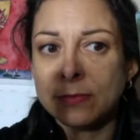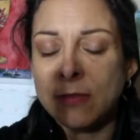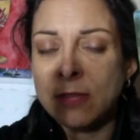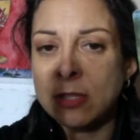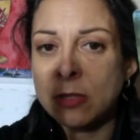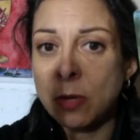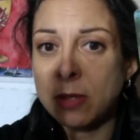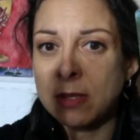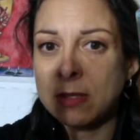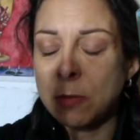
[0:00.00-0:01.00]
This is what
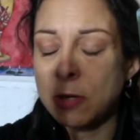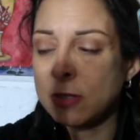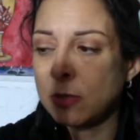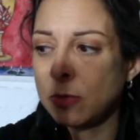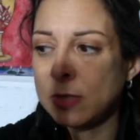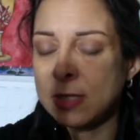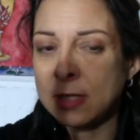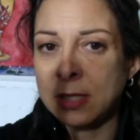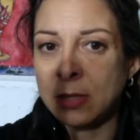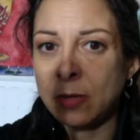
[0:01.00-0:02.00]
this person was
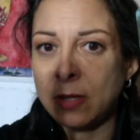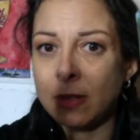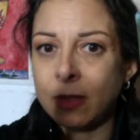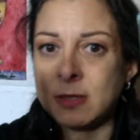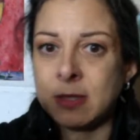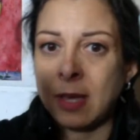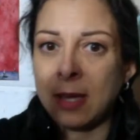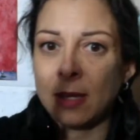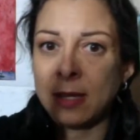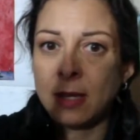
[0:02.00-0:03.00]
dealing with. It's
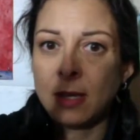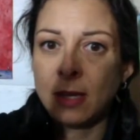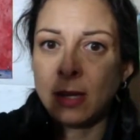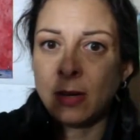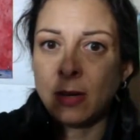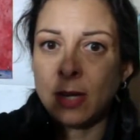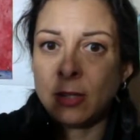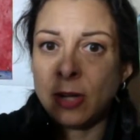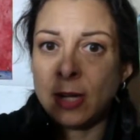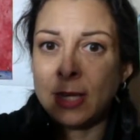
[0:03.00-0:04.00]
like, okay,
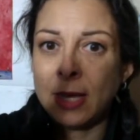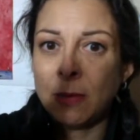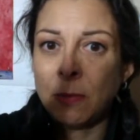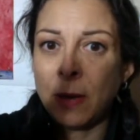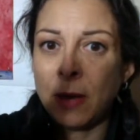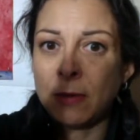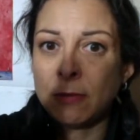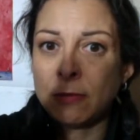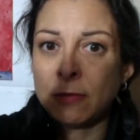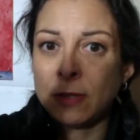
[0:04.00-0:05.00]
trying to get
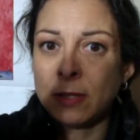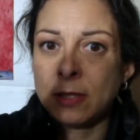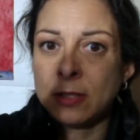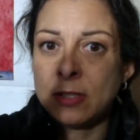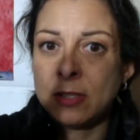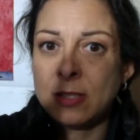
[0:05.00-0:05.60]
above to